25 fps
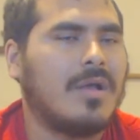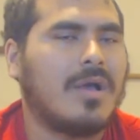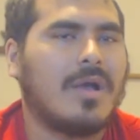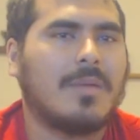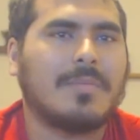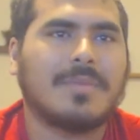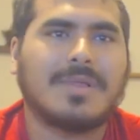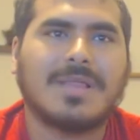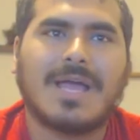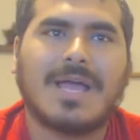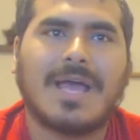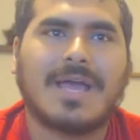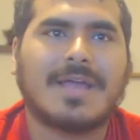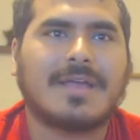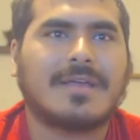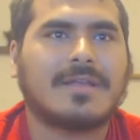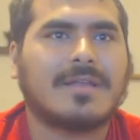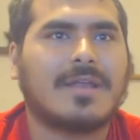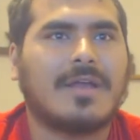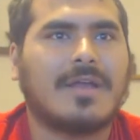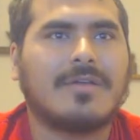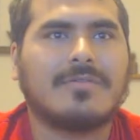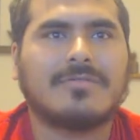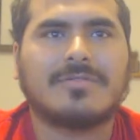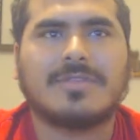I'm glad.
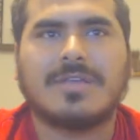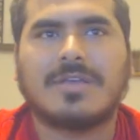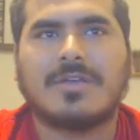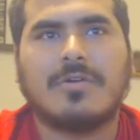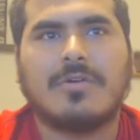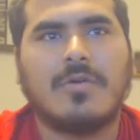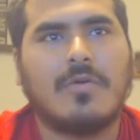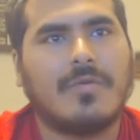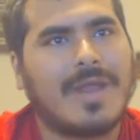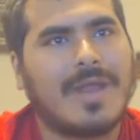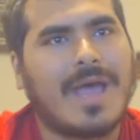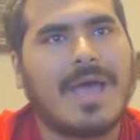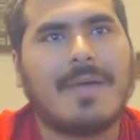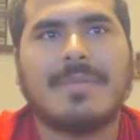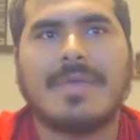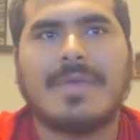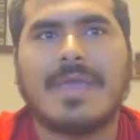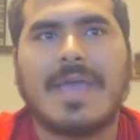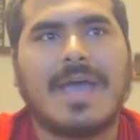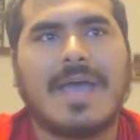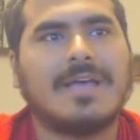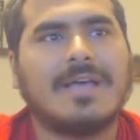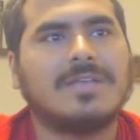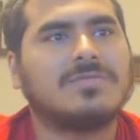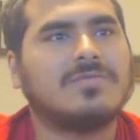I don't think Konami
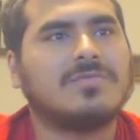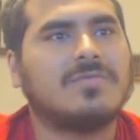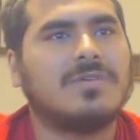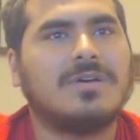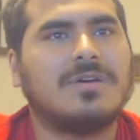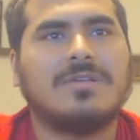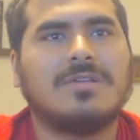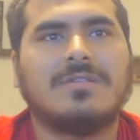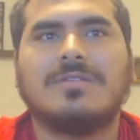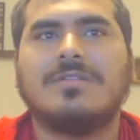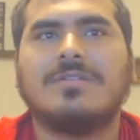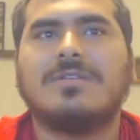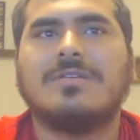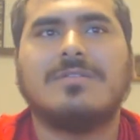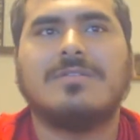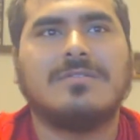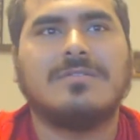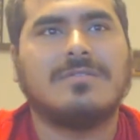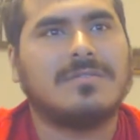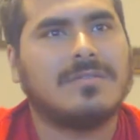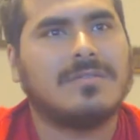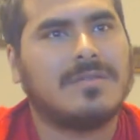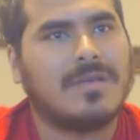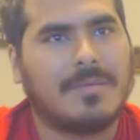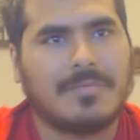has one.
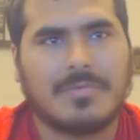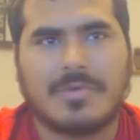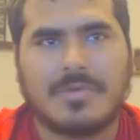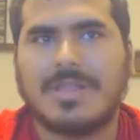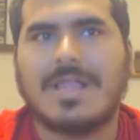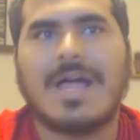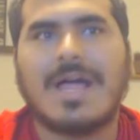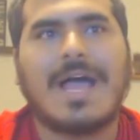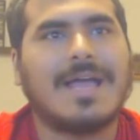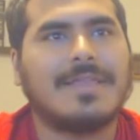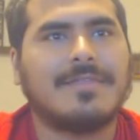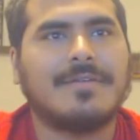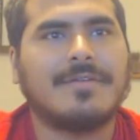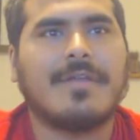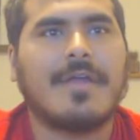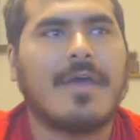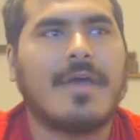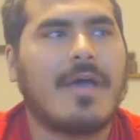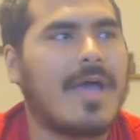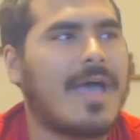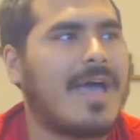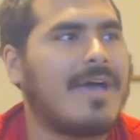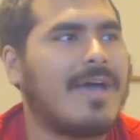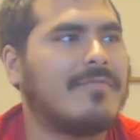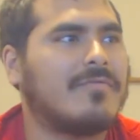I'm glad they
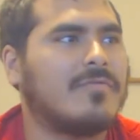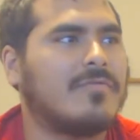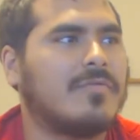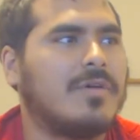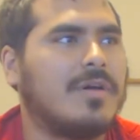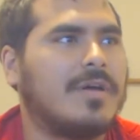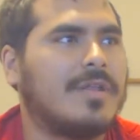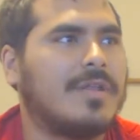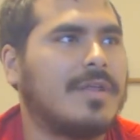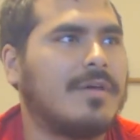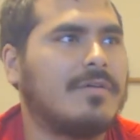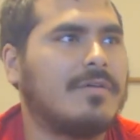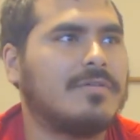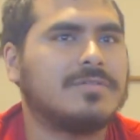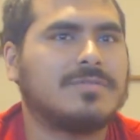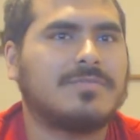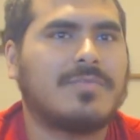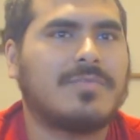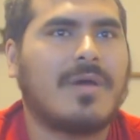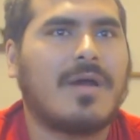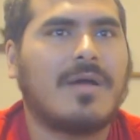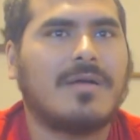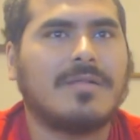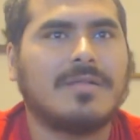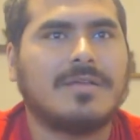don't have one. That was
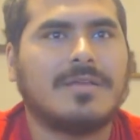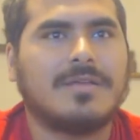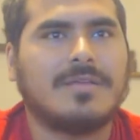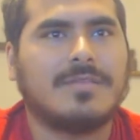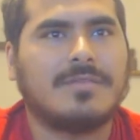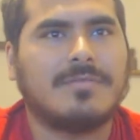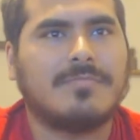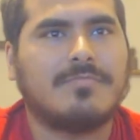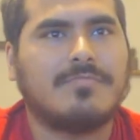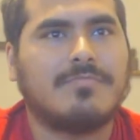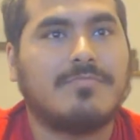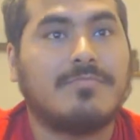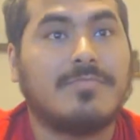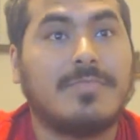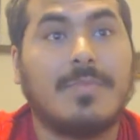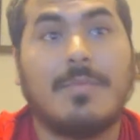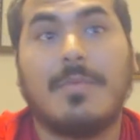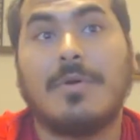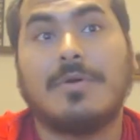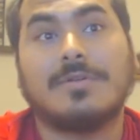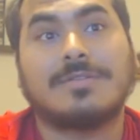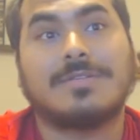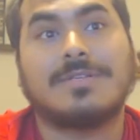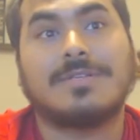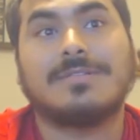probably the
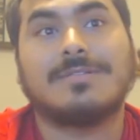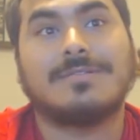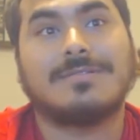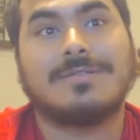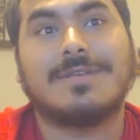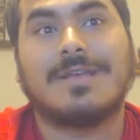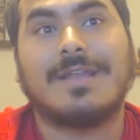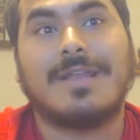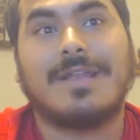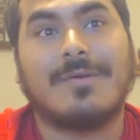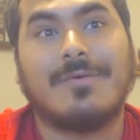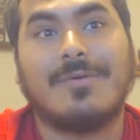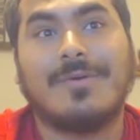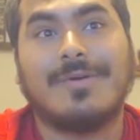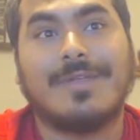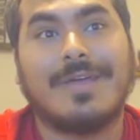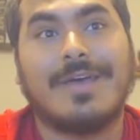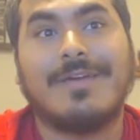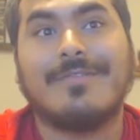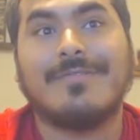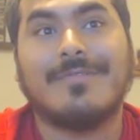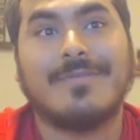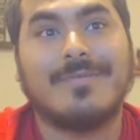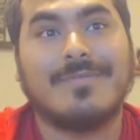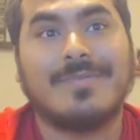most entertaining one
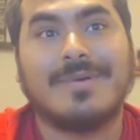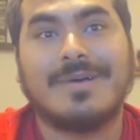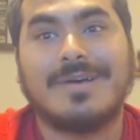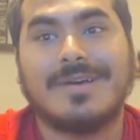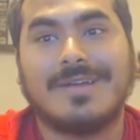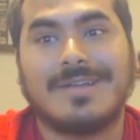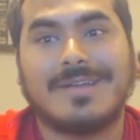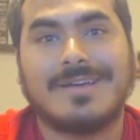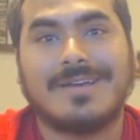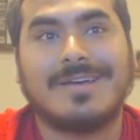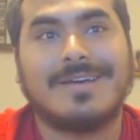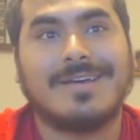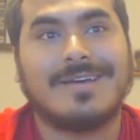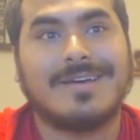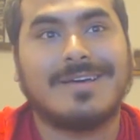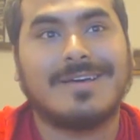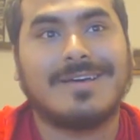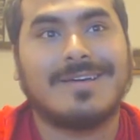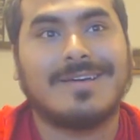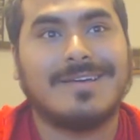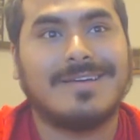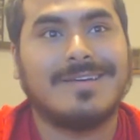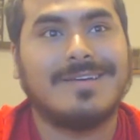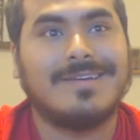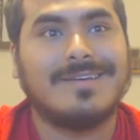ever, but
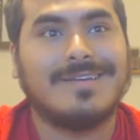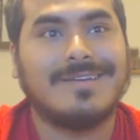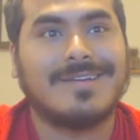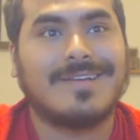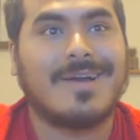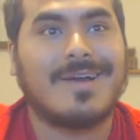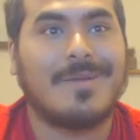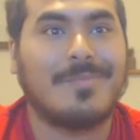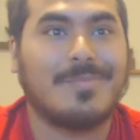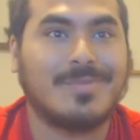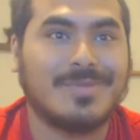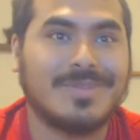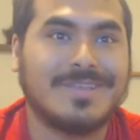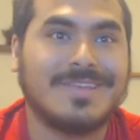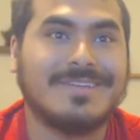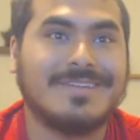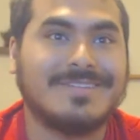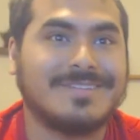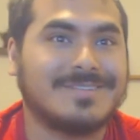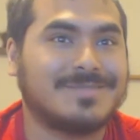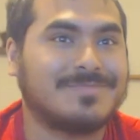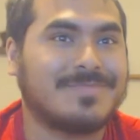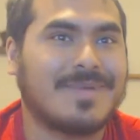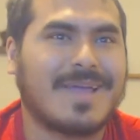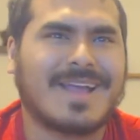a couple of
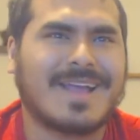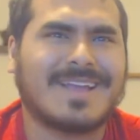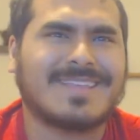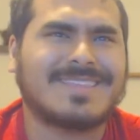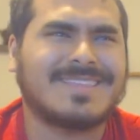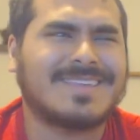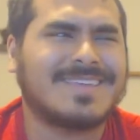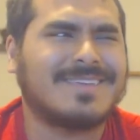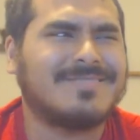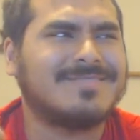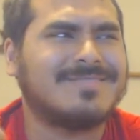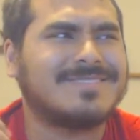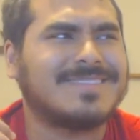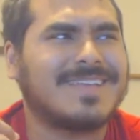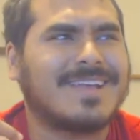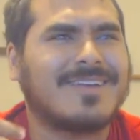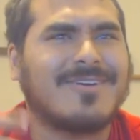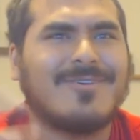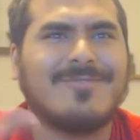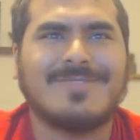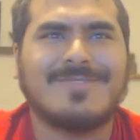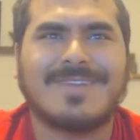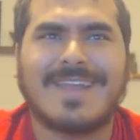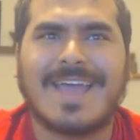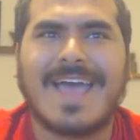years back, I think it was like
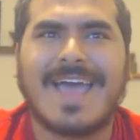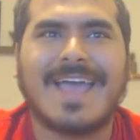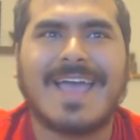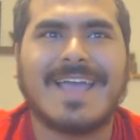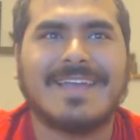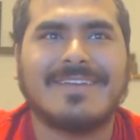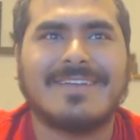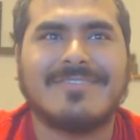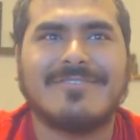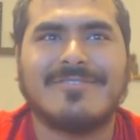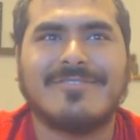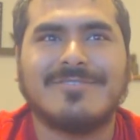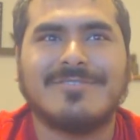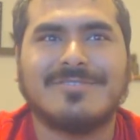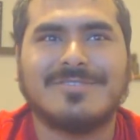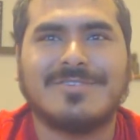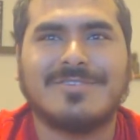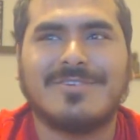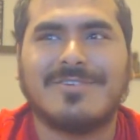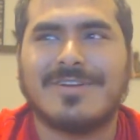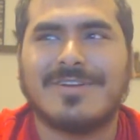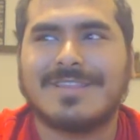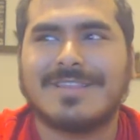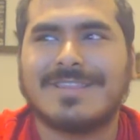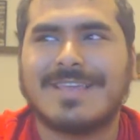09
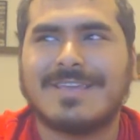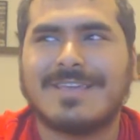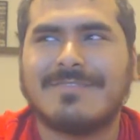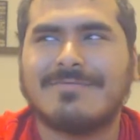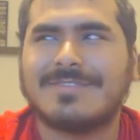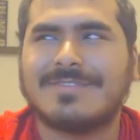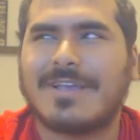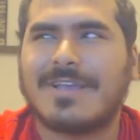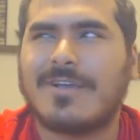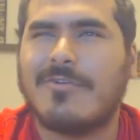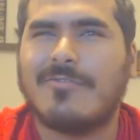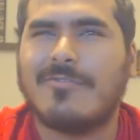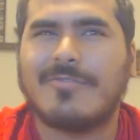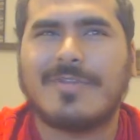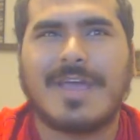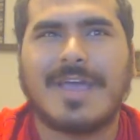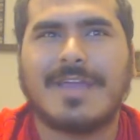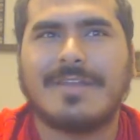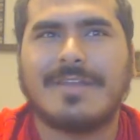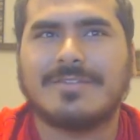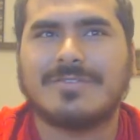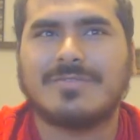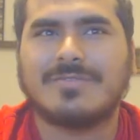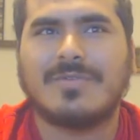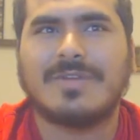or I think it was like
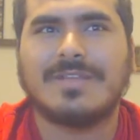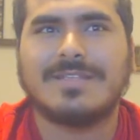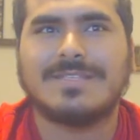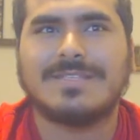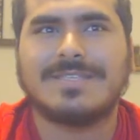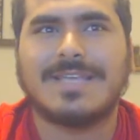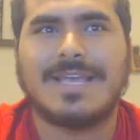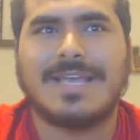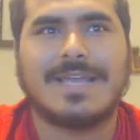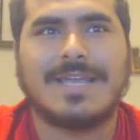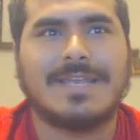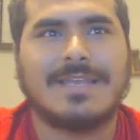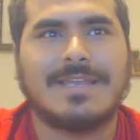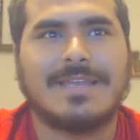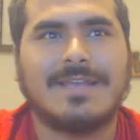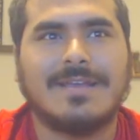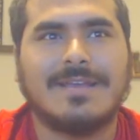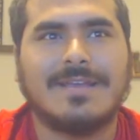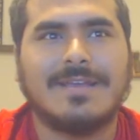09 to 2010.